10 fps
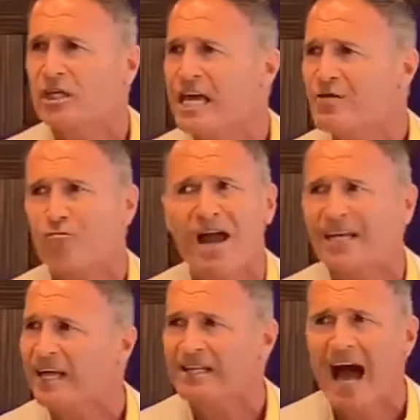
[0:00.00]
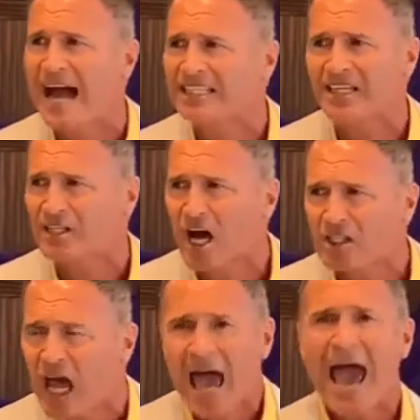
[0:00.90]
He recognizes us,
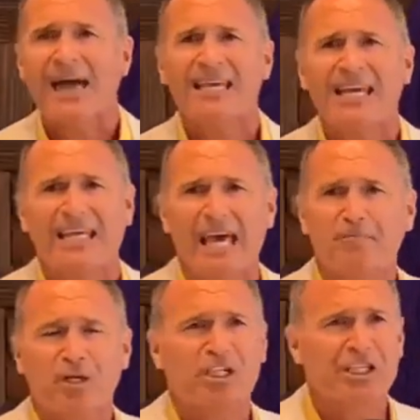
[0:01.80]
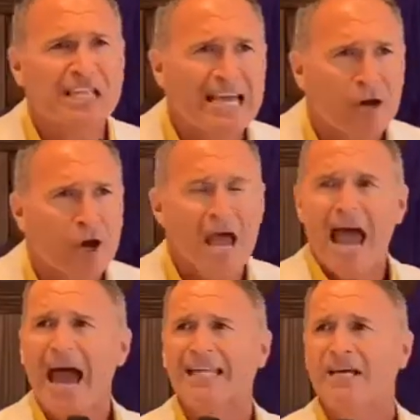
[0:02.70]
and he keeps us near,
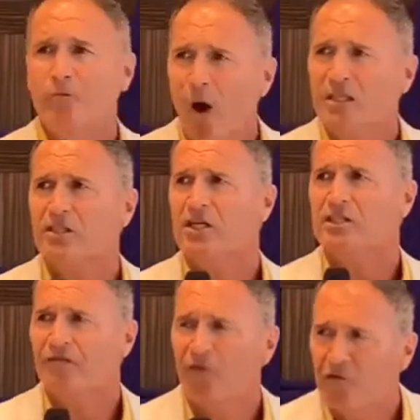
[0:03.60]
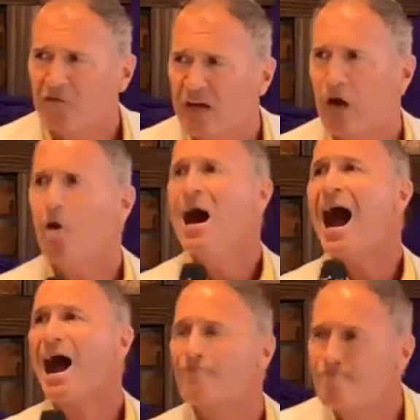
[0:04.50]
and he wants us to fulfill
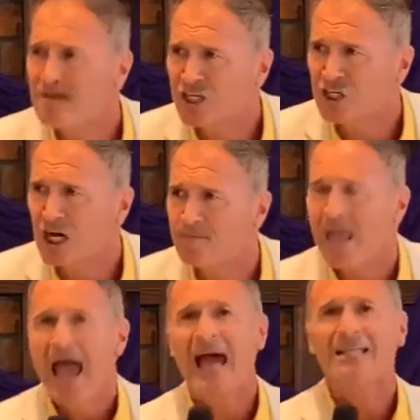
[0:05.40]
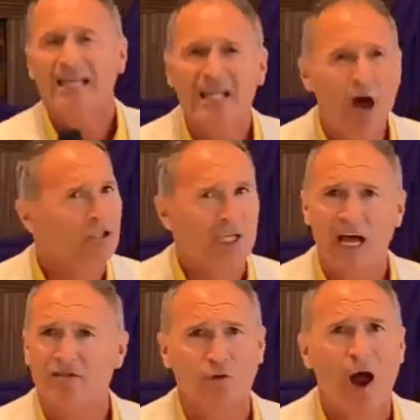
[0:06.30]
our mission and get
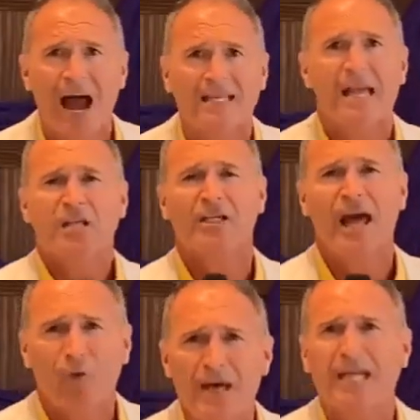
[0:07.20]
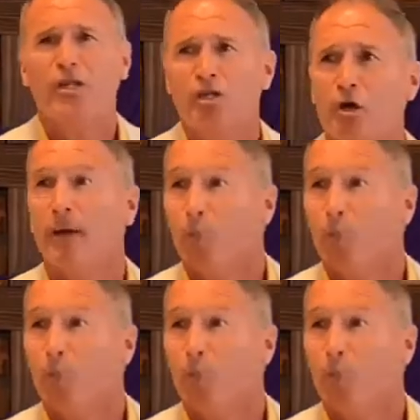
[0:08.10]
ourselves right so that we can do it